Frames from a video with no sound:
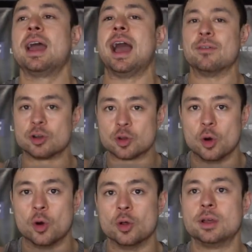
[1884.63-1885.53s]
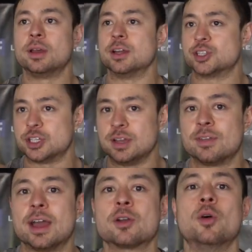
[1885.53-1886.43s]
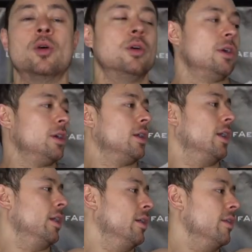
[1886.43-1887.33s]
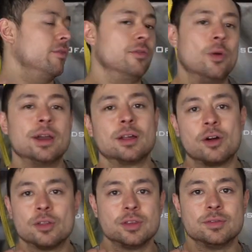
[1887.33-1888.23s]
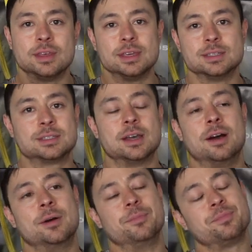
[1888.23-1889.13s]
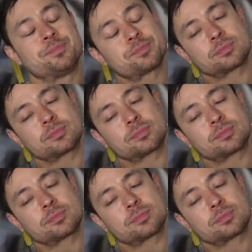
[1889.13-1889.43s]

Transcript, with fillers: Have a goal, achieve that goal, uh, avoid all of these, um,